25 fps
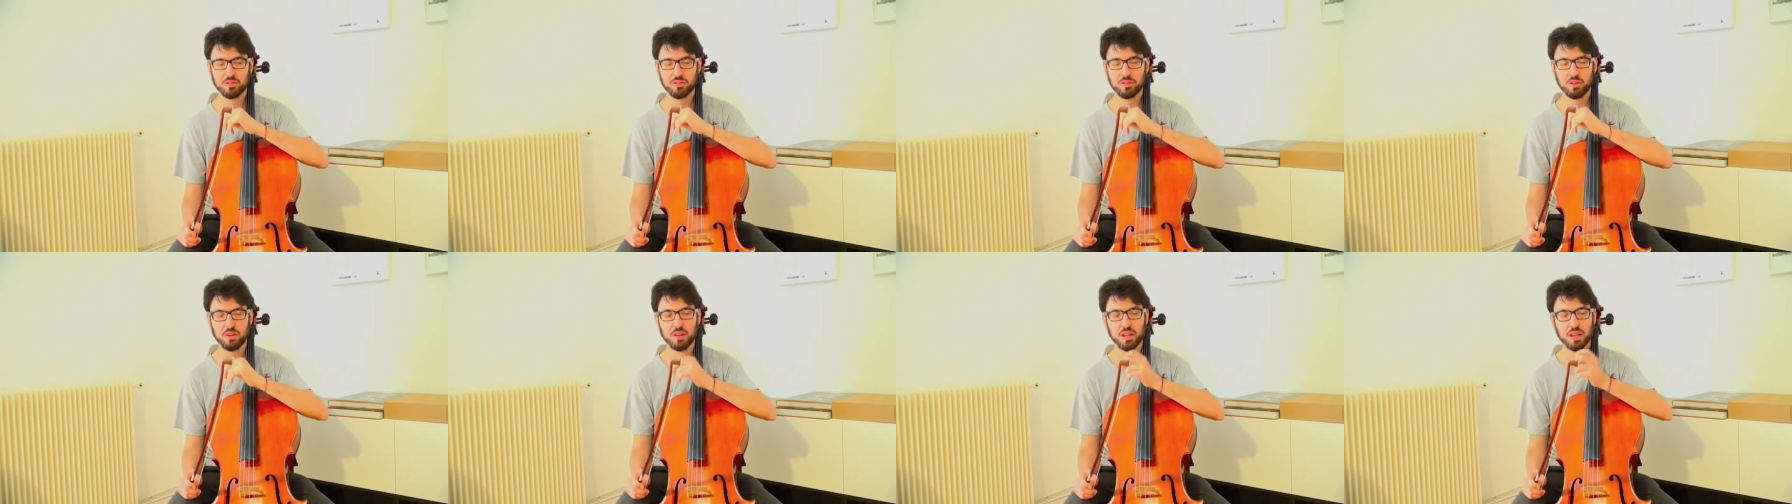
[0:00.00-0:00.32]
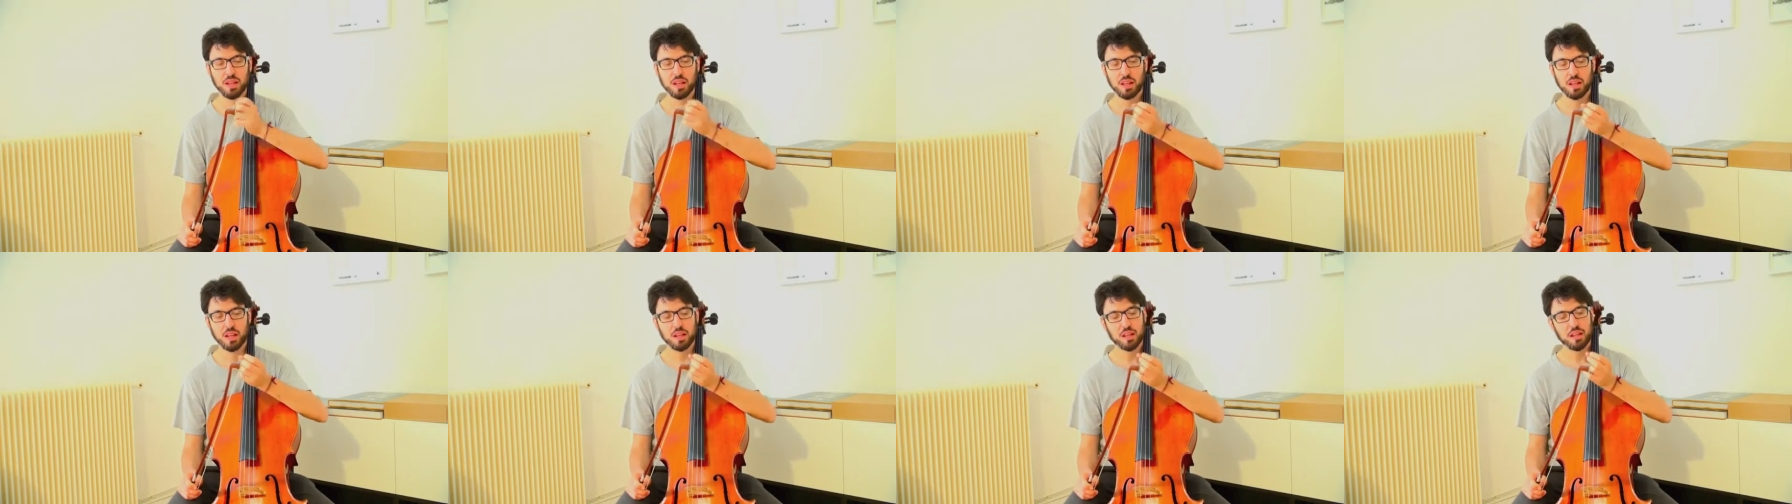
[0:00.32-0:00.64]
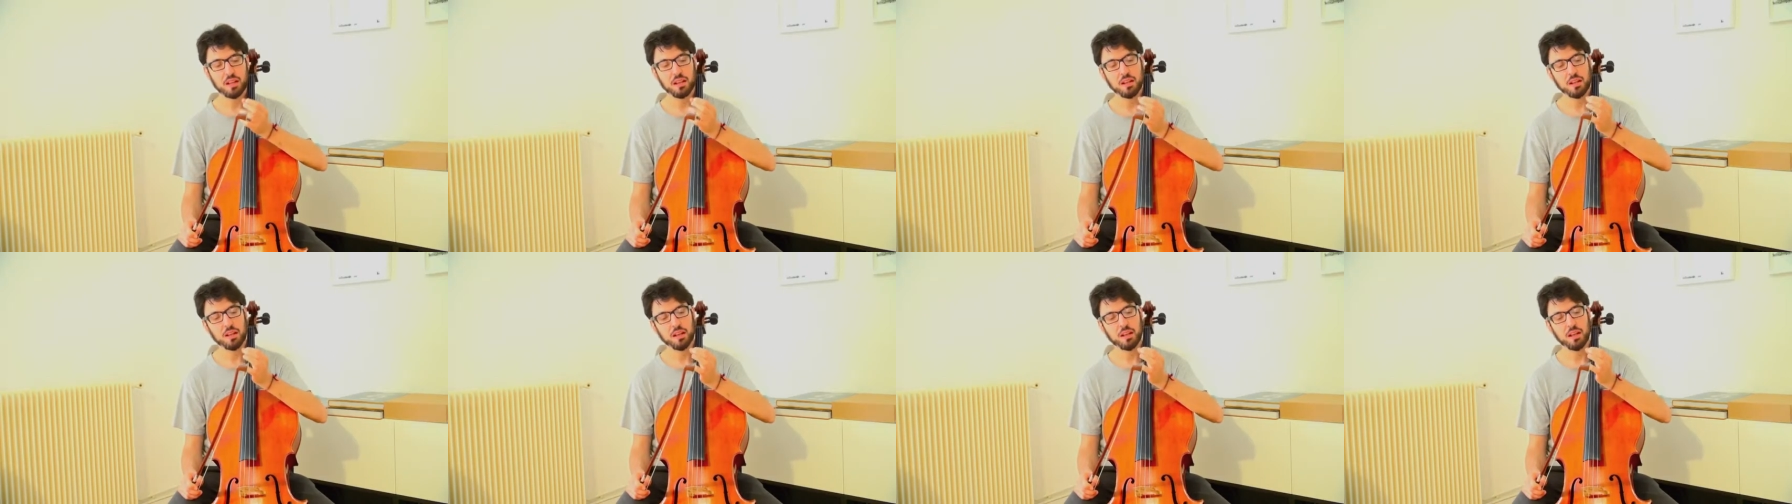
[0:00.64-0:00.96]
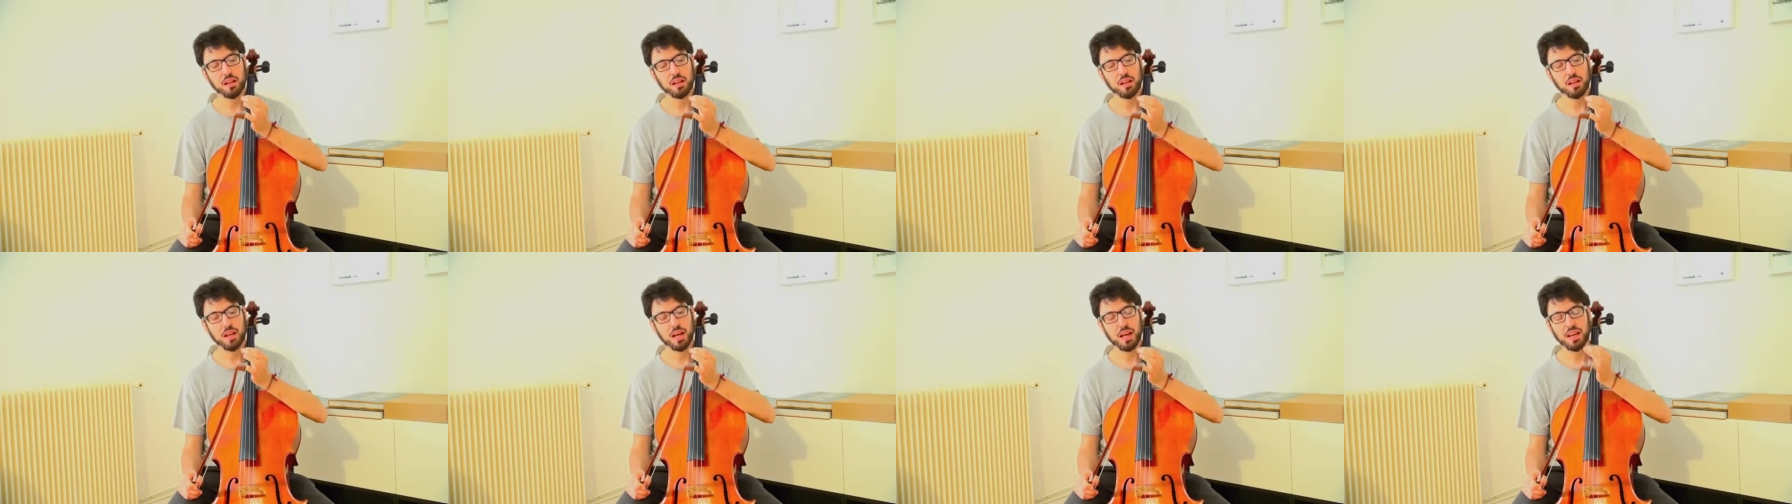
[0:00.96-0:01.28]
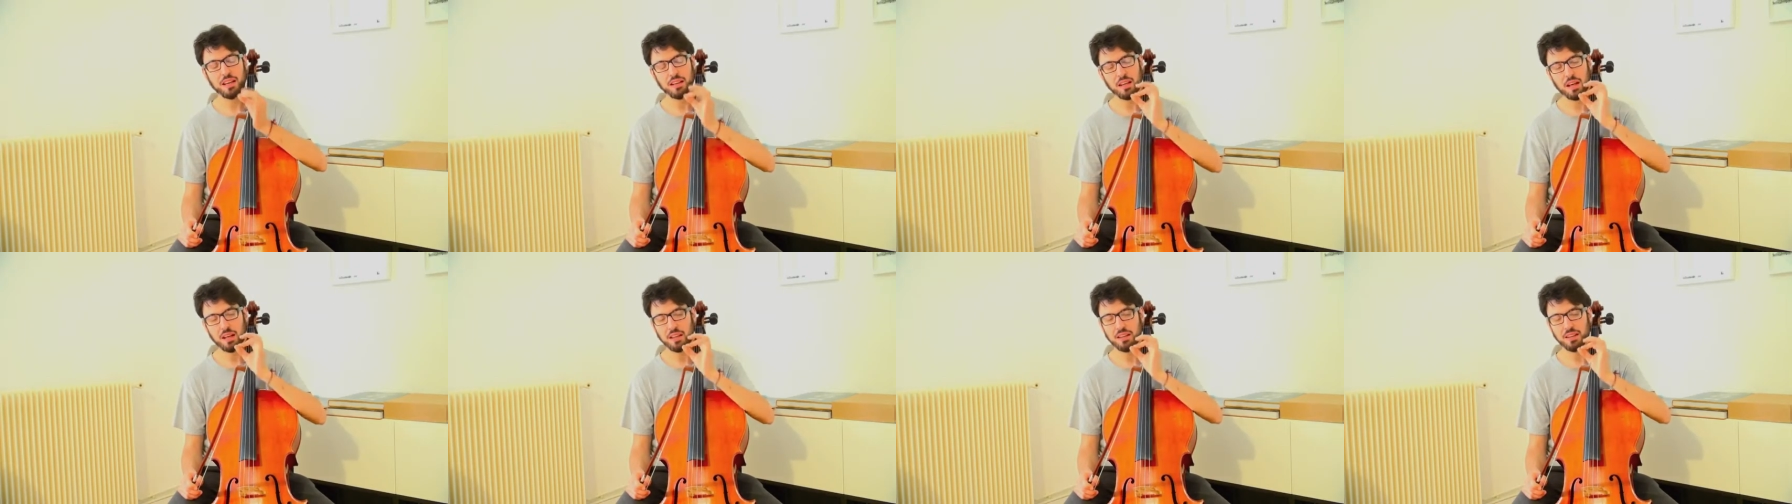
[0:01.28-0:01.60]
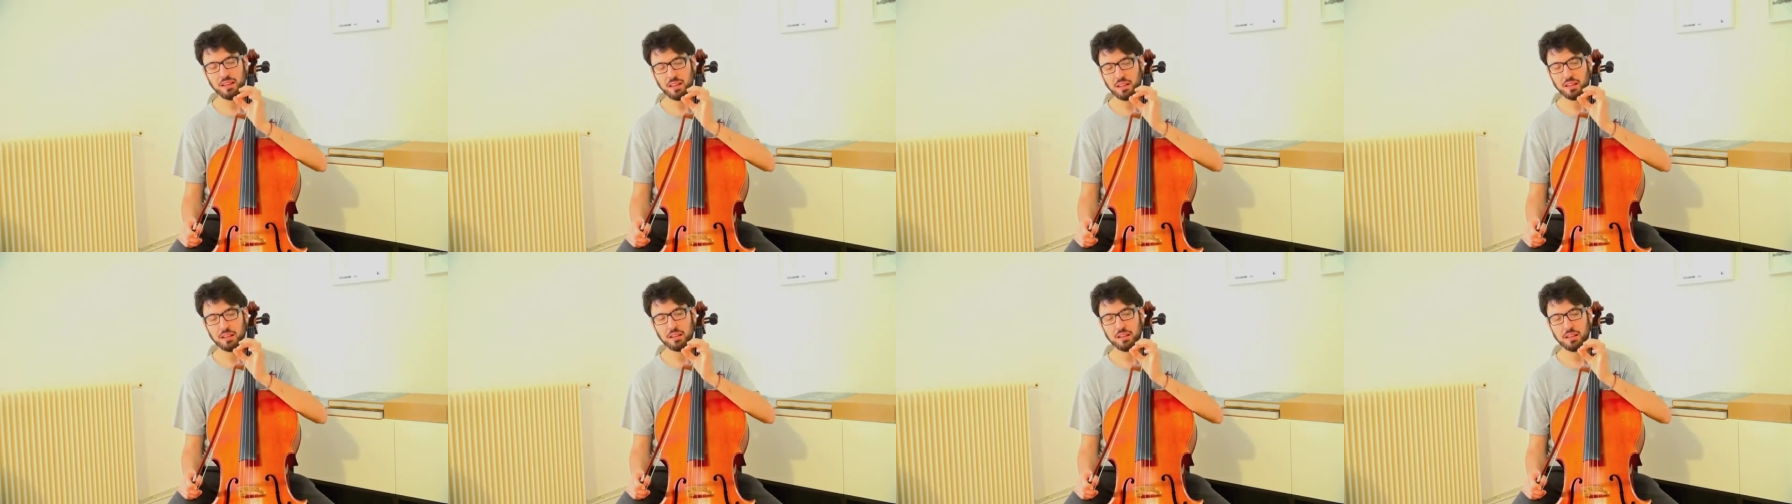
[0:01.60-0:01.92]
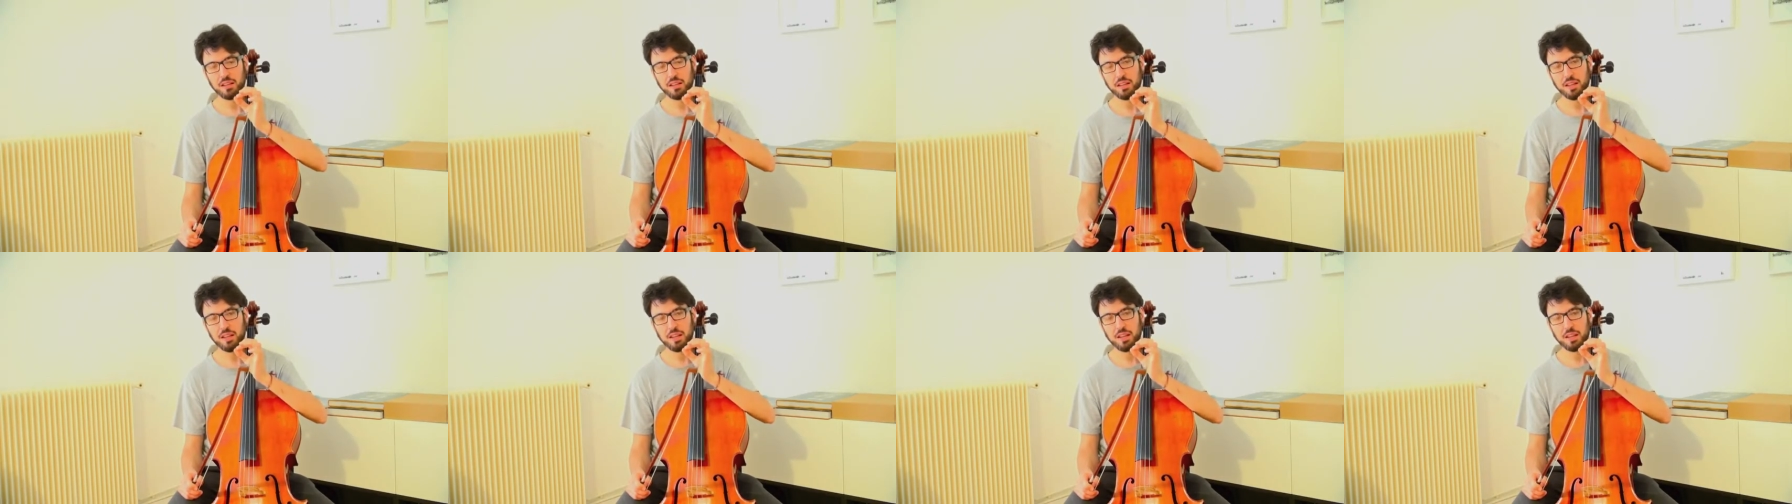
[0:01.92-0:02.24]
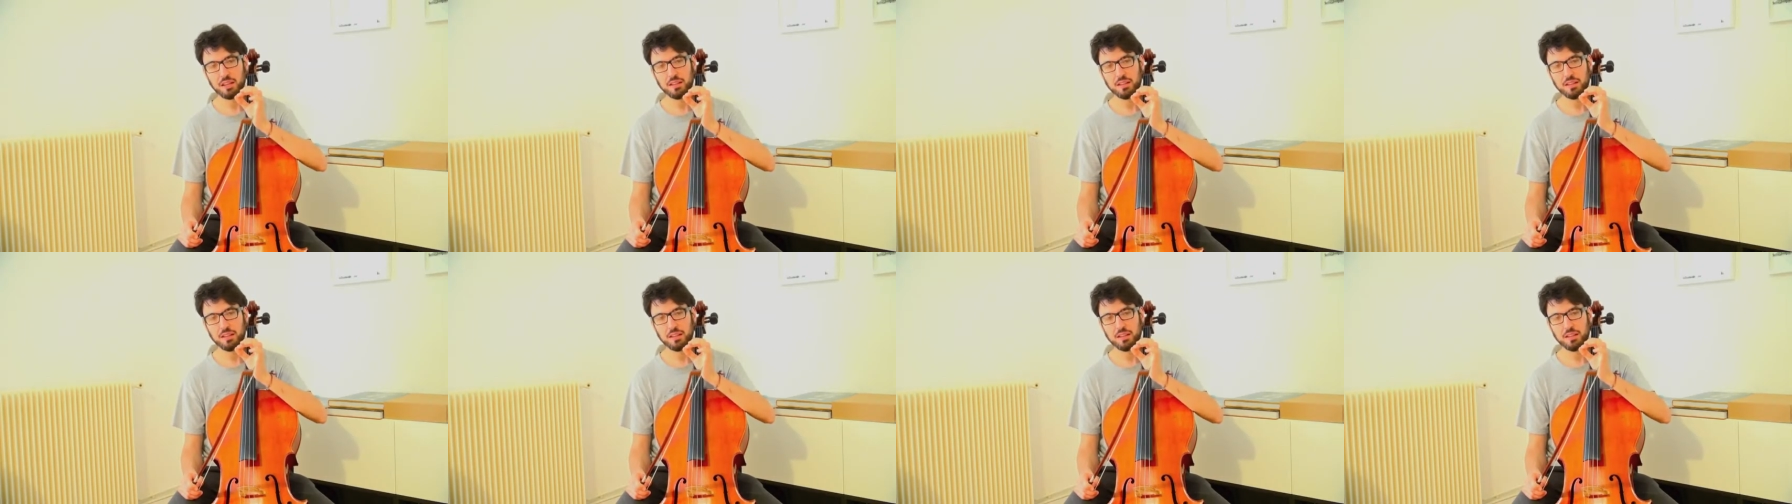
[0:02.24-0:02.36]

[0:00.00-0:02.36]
So I think that